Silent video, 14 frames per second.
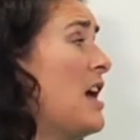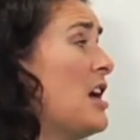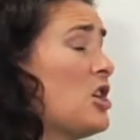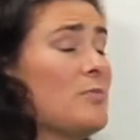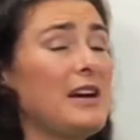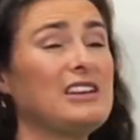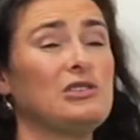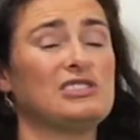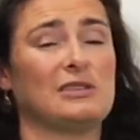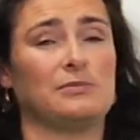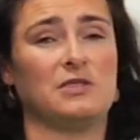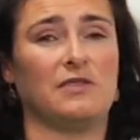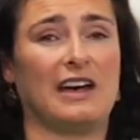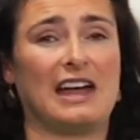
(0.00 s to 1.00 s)
You might do
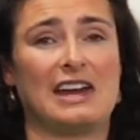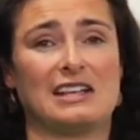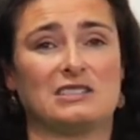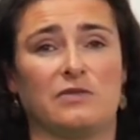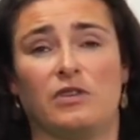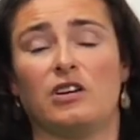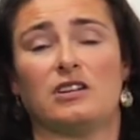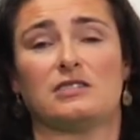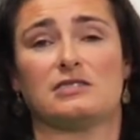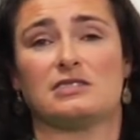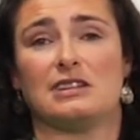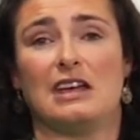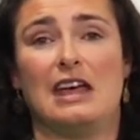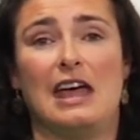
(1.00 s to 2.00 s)
some dividings
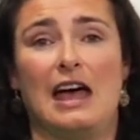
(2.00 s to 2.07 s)
first,